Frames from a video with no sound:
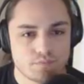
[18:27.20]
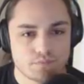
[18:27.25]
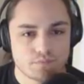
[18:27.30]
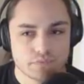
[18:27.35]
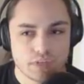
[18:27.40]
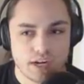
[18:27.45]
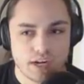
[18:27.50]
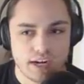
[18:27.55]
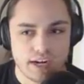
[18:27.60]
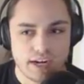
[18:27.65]

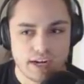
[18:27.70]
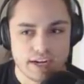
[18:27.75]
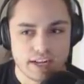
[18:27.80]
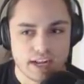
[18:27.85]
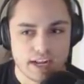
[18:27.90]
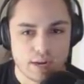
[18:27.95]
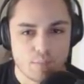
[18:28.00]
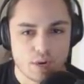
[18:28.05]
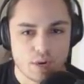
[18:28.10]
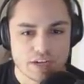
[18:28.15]
Alrighty.
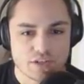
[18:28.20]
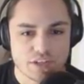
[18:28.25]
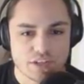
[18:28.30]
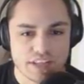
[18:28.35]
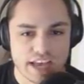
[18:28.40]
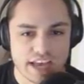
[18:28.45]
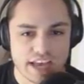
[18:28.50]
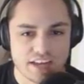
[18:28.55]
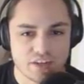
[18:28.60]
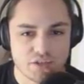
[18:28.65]
I'm watching
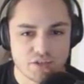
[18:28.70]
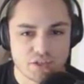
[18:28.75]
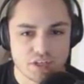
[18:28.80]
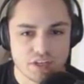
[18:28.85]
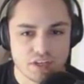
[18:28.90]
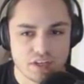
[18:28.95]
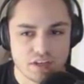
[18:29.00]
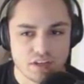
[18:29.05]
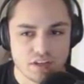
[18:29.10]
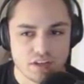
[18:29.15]
the
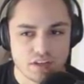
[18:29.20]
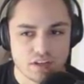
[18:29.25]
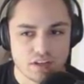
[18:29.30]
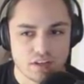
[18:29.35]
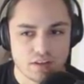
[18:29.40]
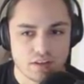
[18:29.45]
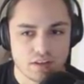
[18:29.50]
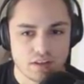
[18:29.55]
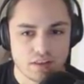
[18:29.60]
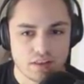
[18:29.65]
energy.
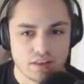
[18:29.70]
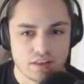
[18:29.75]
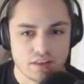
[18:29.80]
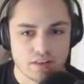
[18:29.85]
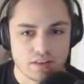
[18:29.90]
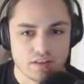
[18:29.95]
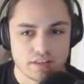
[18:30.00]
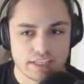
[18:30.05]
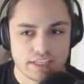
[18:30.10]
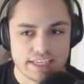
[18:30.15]

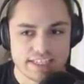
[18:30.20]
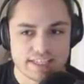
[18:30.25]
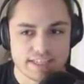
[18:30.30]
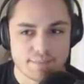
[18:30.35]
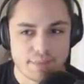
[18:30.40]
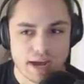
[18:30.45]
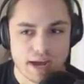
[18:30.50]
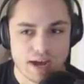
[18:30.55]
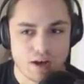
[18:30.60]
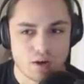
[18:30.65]
He's
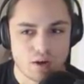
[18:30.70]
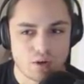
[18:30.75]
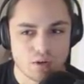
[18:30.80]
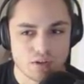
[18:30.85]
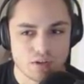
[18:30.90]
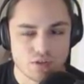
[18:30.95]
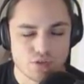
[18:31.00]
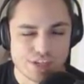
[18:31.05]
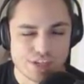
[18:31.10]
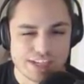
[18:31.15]

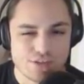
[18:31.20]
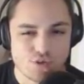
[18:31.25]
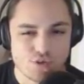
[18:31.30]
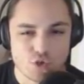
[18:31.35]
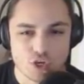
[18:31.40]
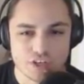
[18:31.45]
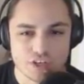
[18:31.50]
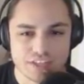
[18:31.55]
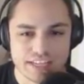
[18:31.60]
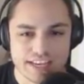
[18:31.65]
about, he
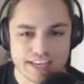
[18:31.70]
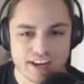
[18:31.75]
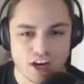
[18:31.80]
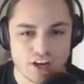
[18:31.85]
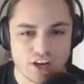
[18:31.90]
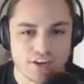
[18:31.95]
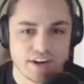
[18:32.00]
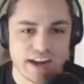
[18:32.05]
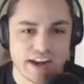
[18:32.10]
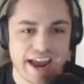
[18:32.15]
just hit
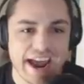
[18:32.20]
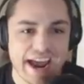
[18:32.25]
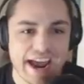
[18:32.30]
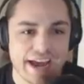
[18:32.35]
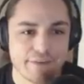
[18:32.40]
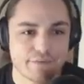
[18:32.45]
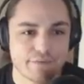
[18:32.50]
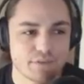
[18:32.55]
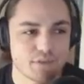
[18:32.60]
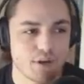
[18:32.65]
under
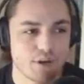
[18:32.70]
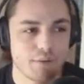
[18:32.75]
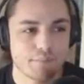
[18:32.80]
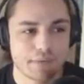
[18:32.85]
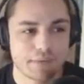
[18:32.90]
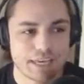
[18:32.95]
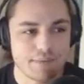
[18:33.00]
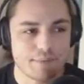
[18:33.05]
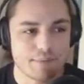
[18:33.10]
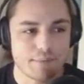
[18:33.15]
half. So I'm
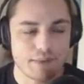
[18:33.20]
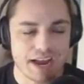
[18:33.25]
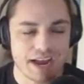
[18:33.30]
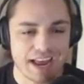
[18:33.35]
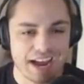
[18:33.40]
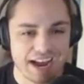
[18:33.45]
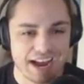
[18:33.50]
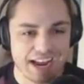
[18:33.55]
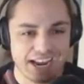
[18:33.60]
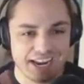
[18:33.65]
keeping my
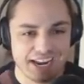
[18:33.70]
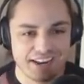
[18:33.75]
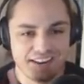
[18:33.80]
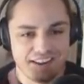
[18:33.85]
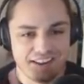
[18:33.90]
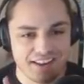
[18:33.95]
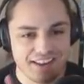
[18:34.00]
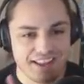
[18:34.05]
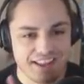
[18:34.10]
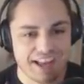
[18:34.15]
eye
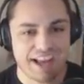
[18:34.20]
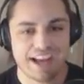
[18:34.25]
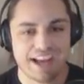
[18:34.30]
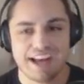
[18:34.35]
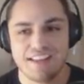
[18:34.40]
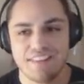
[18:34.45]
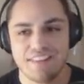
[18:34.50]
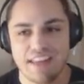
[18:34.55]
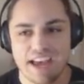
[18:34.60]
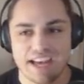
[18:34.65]

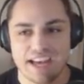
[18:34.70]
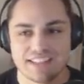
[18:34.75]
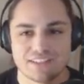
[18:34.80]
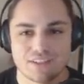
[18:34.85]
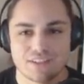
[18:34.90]
on that.